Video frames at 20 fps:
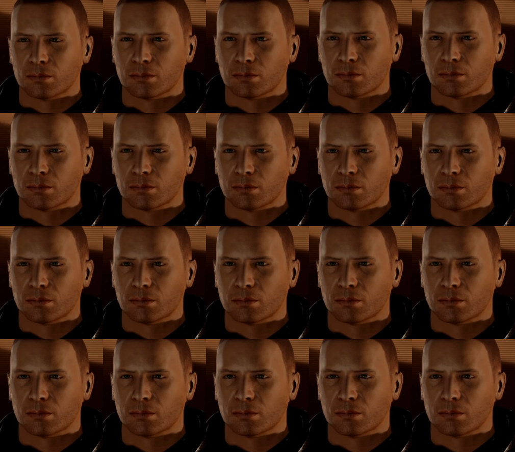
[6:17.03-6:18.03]

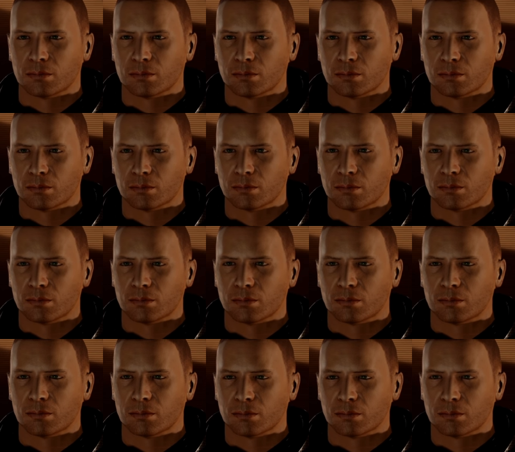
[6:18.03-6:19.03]

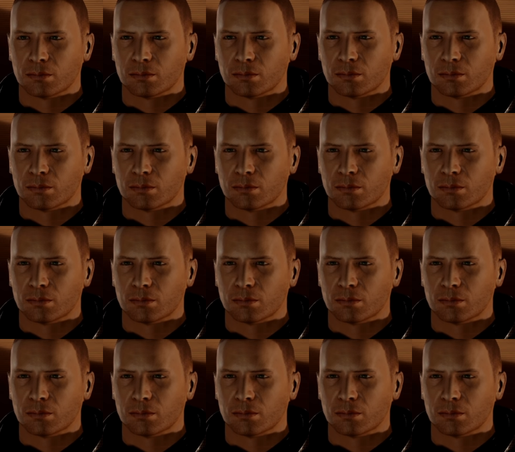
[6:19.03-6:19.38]
[no speech]